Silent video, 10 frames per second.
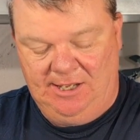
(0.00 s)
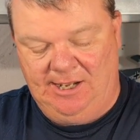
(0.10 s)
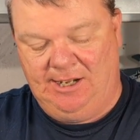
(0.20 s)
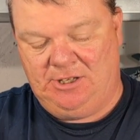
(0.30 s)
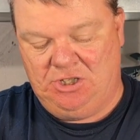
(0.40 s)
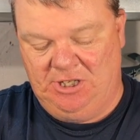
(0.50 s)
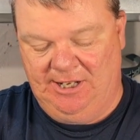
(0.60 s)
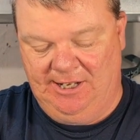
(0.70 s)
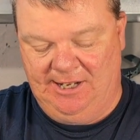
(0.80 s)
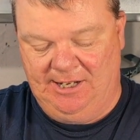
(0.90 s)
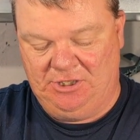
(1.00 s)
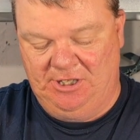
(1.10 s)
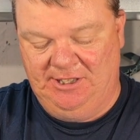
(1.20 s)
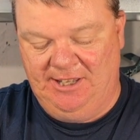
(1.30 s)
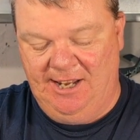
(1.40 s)
Actually,
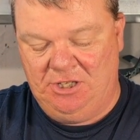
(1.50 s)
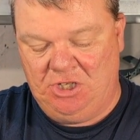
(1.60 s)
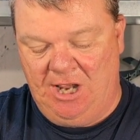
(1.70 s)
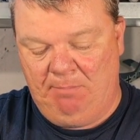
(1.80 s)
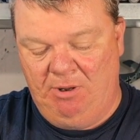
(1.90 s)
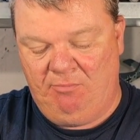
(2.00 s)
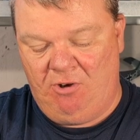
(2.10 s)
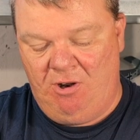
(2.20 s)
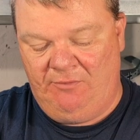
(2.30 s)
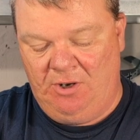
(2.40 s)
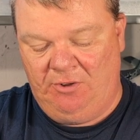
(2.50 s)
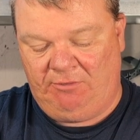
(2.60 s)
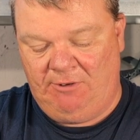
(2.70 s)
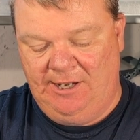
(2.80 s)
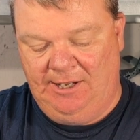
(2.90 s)
dear chap at Bravo
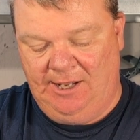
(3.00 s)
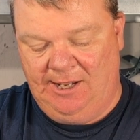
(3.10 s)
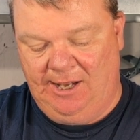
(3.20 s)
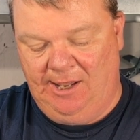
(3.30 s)
3D,